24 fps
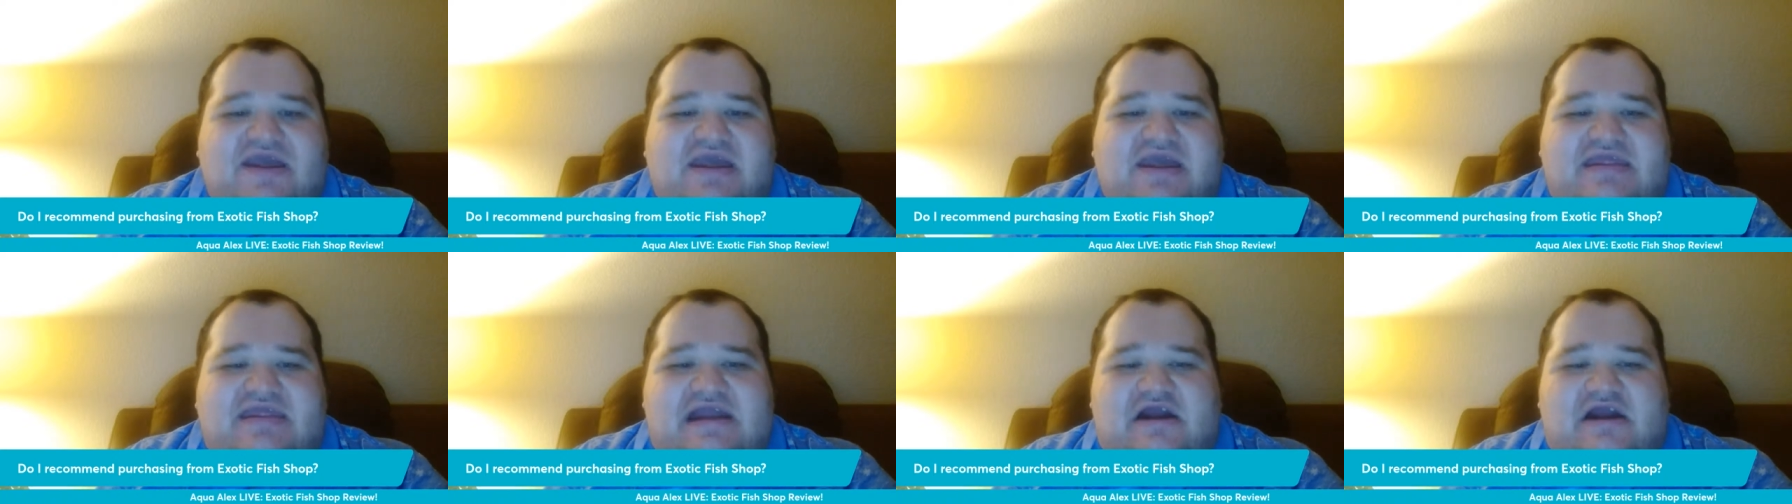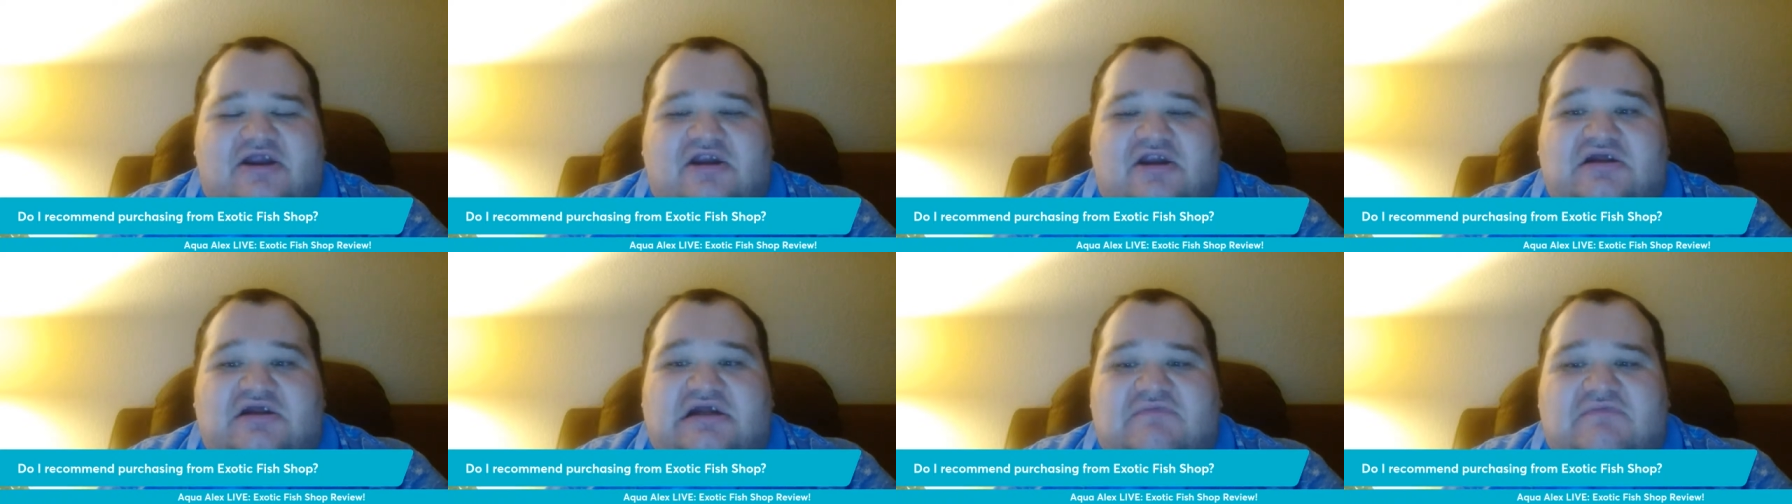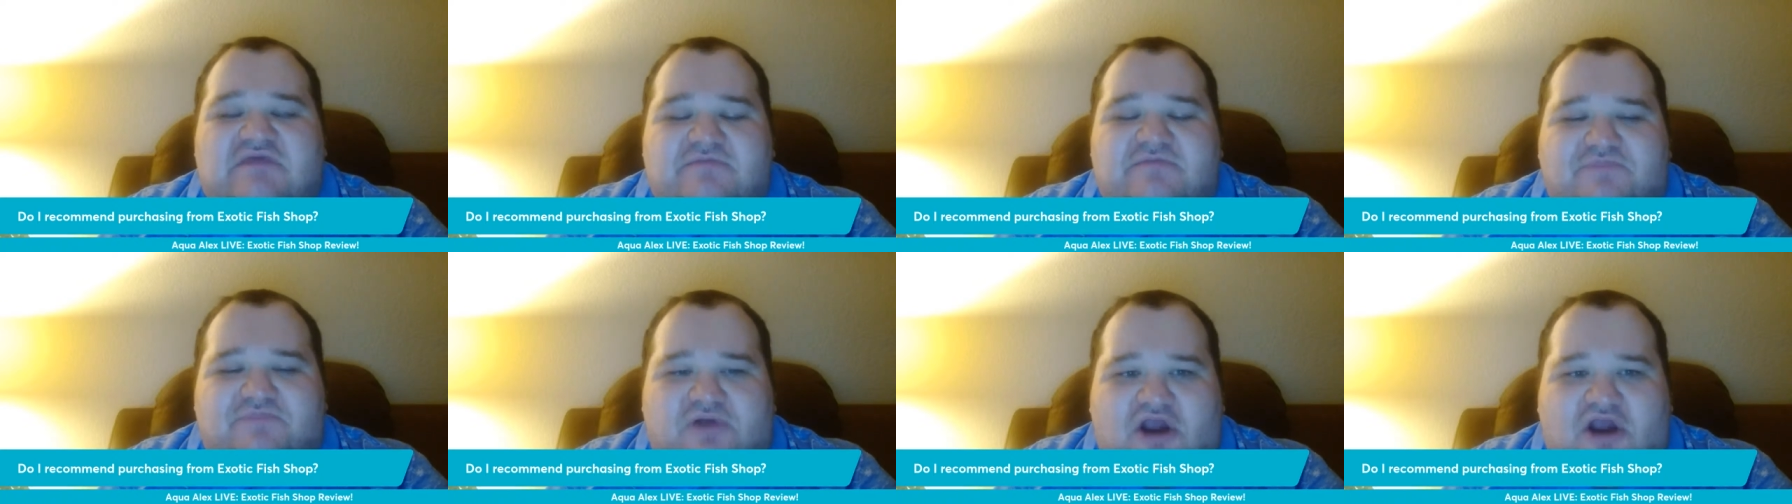They're going to come
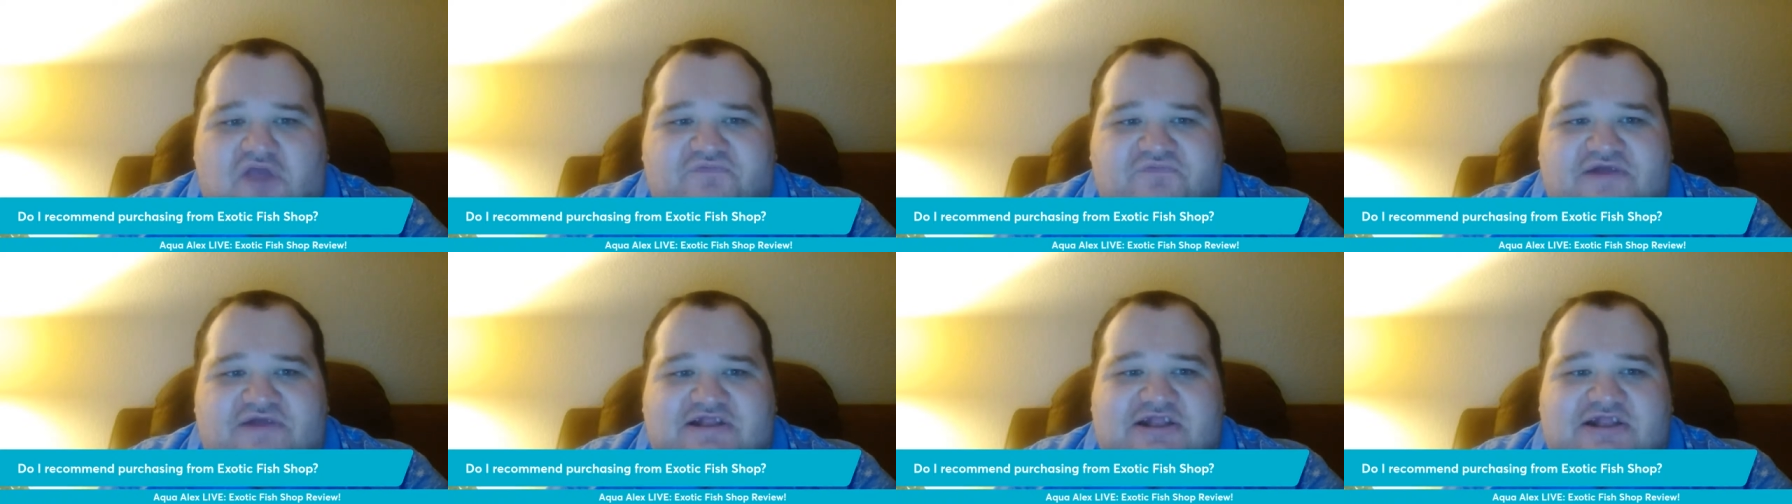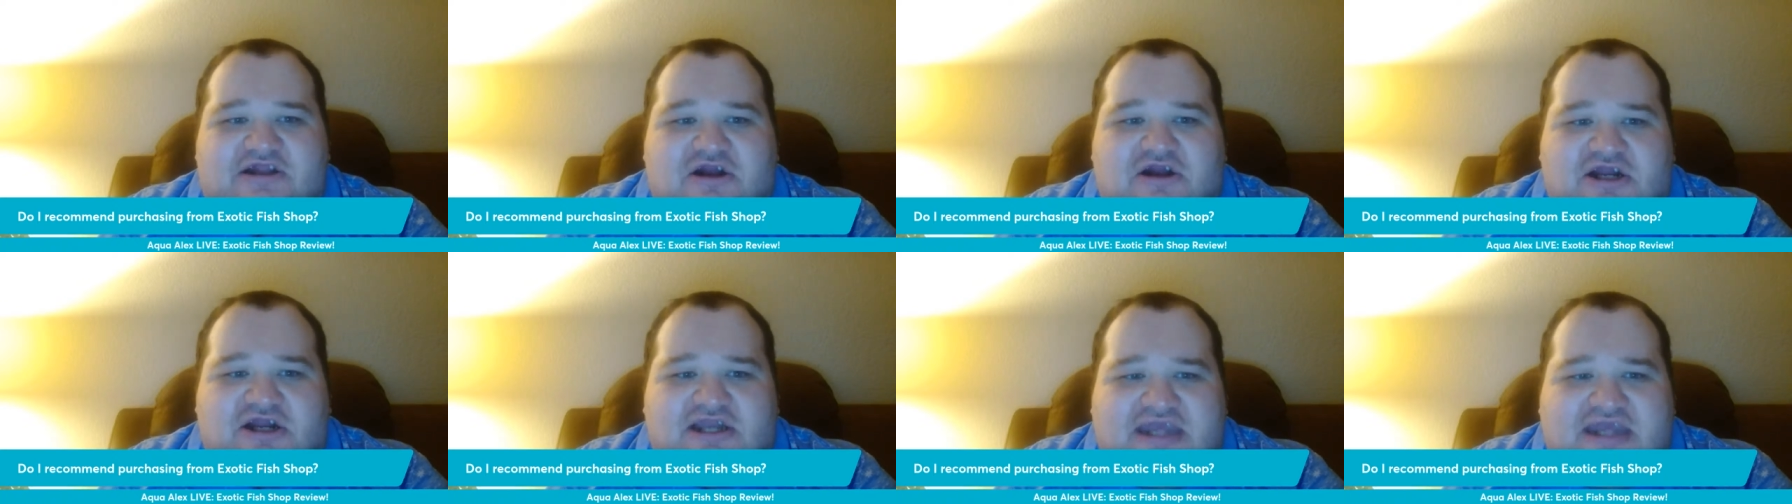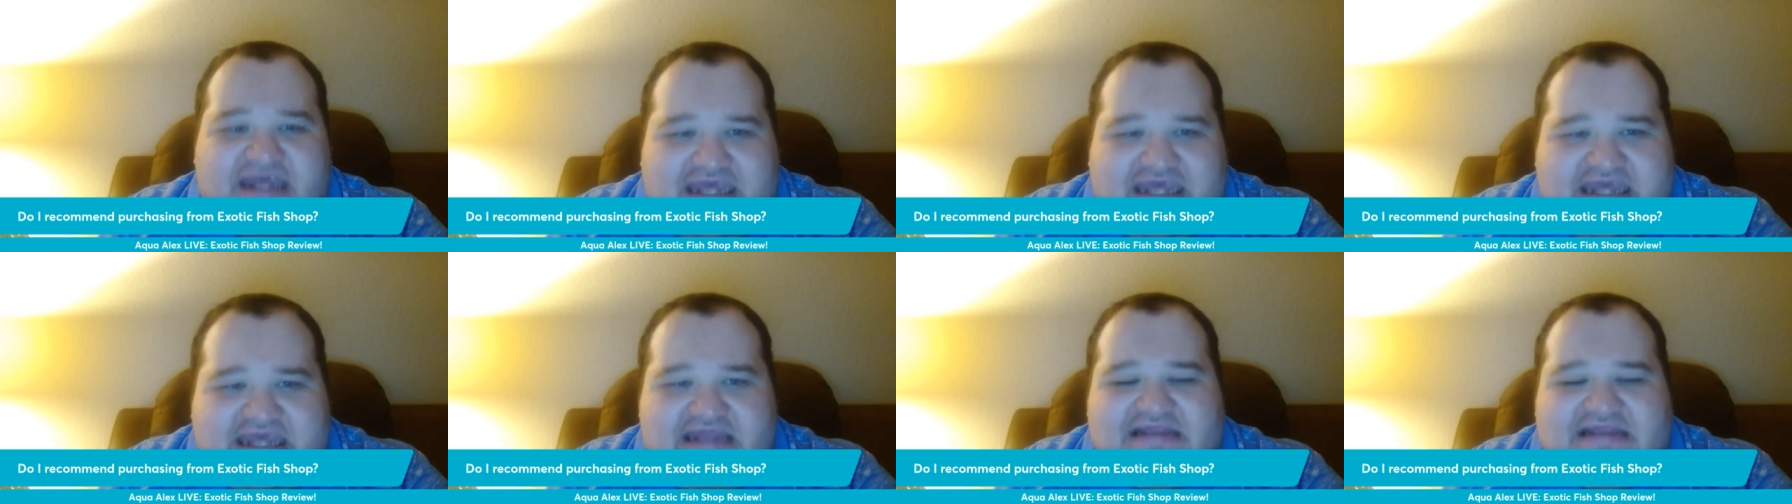in perfect and they're going to
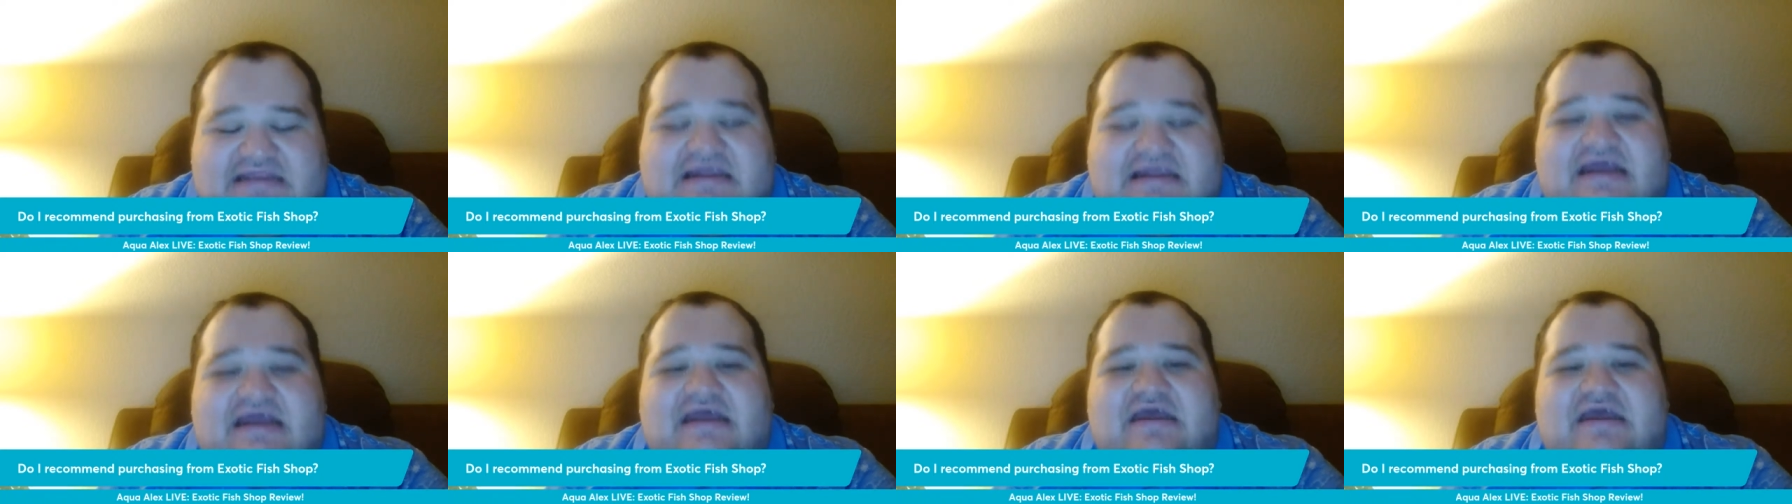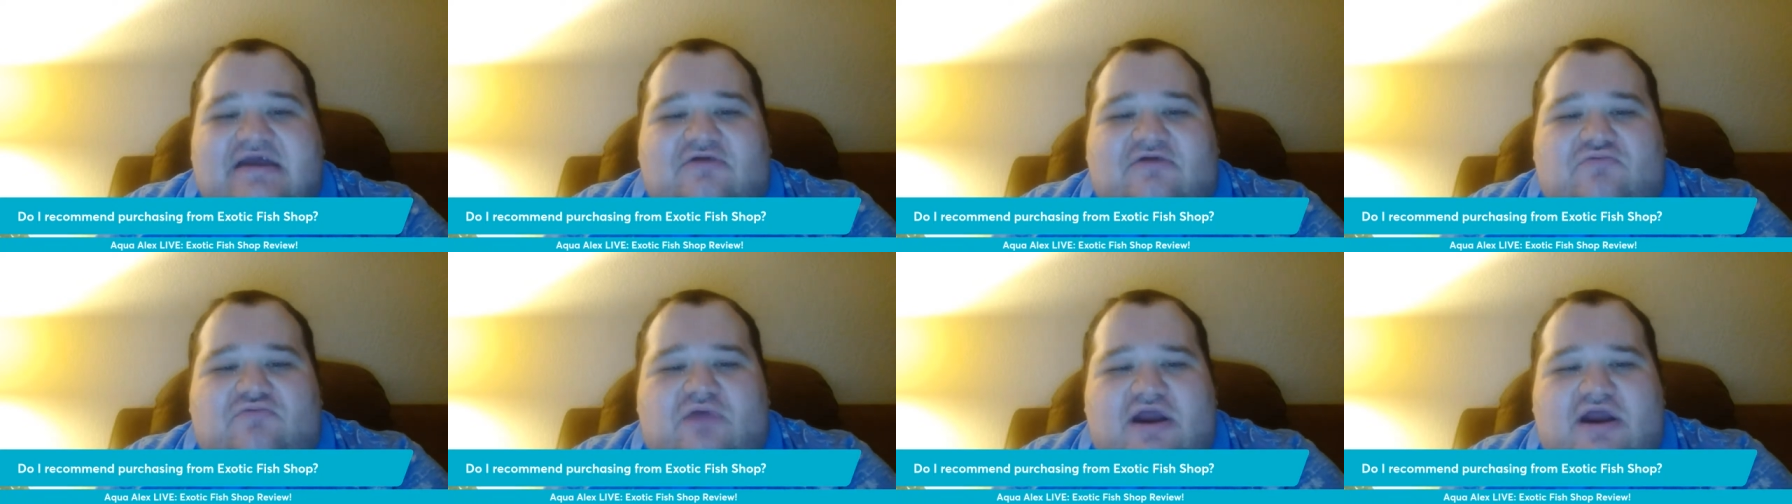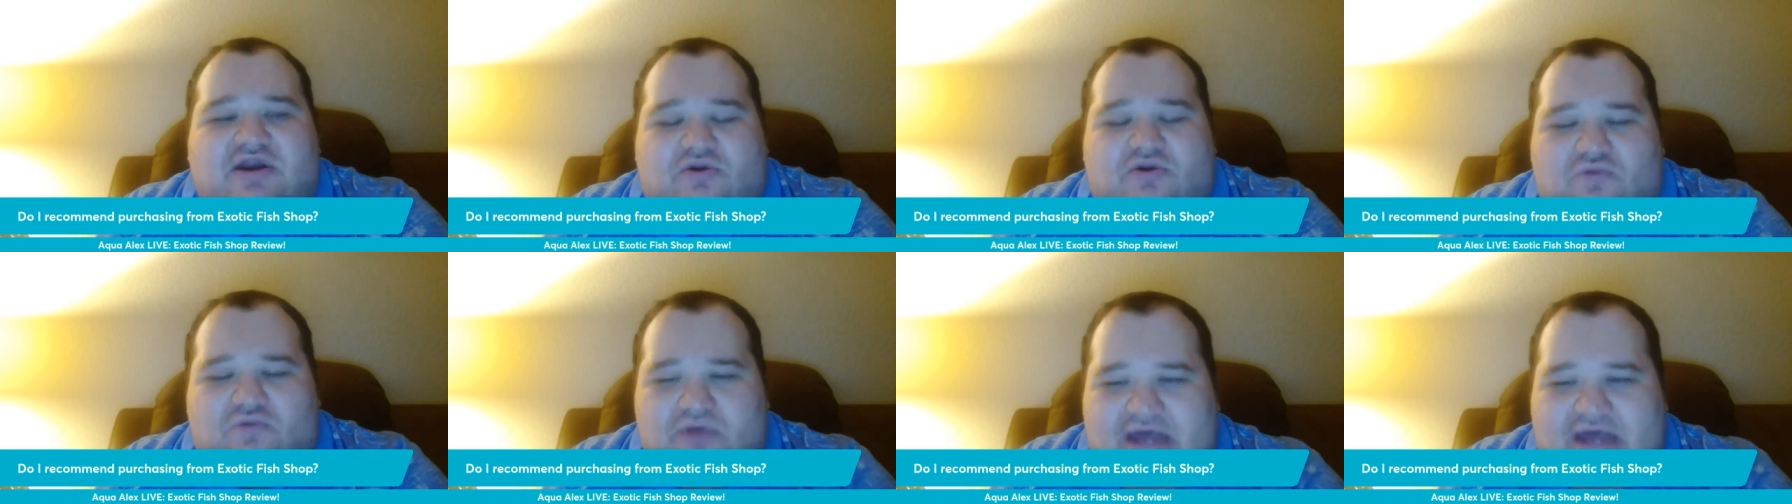eat right
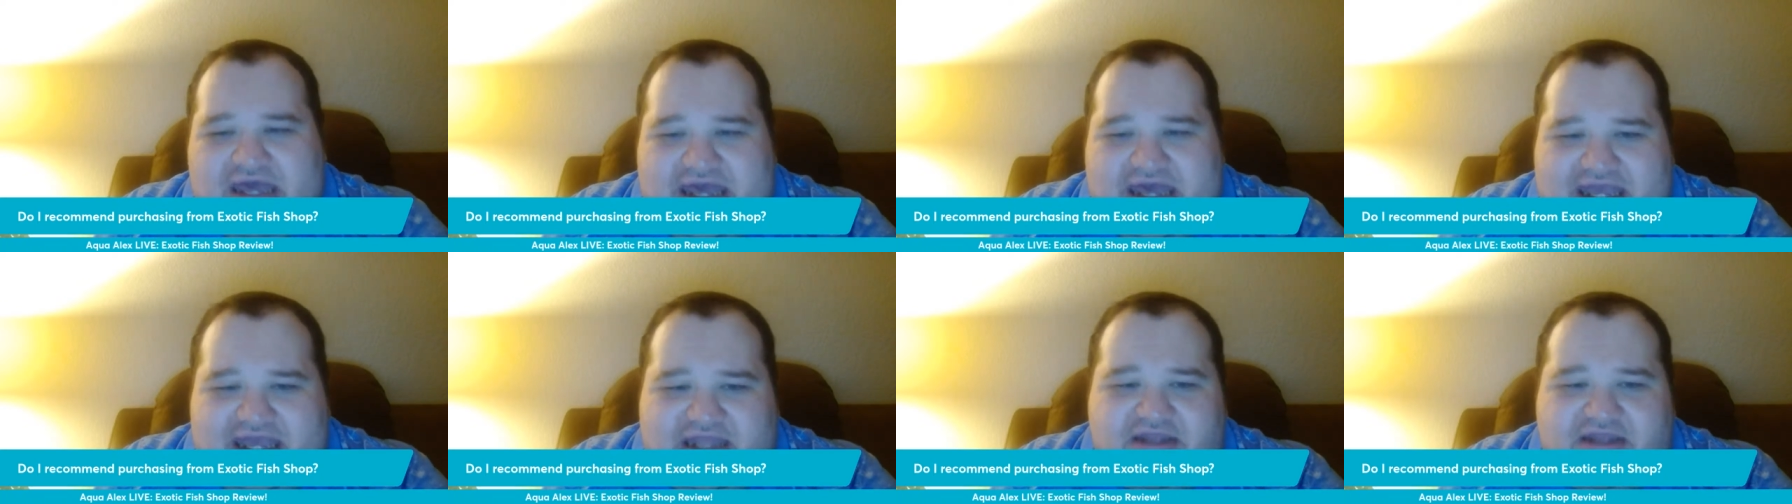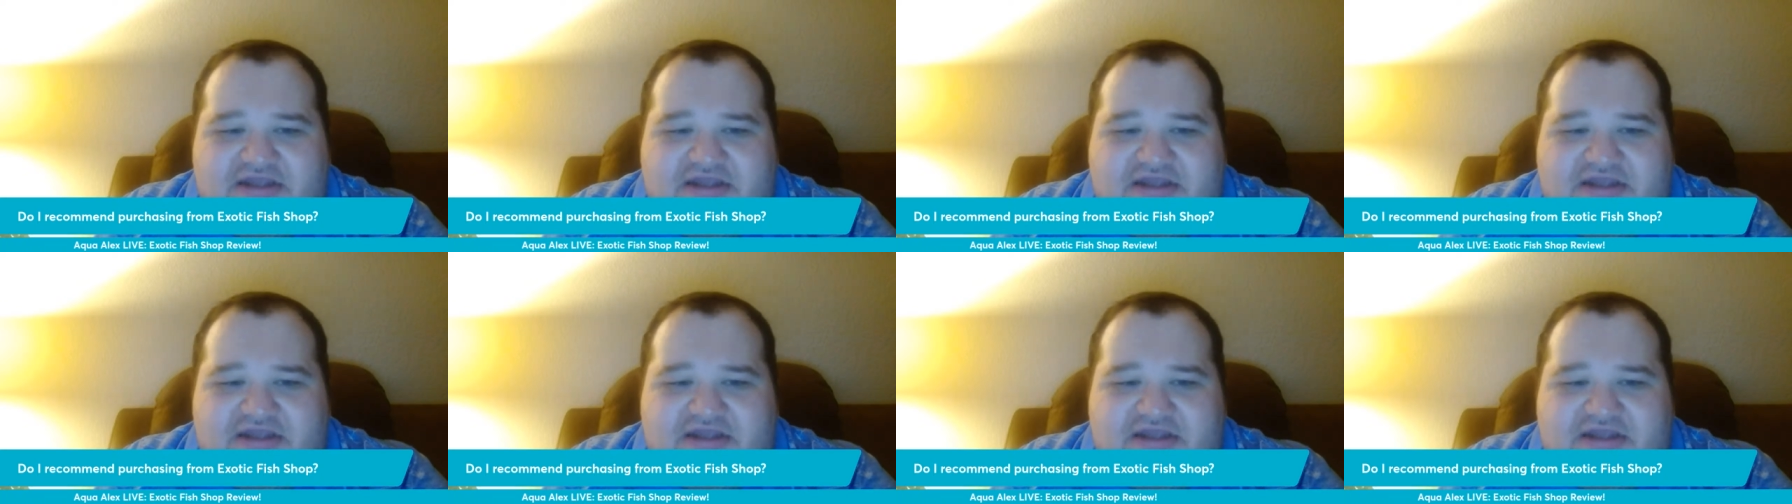away.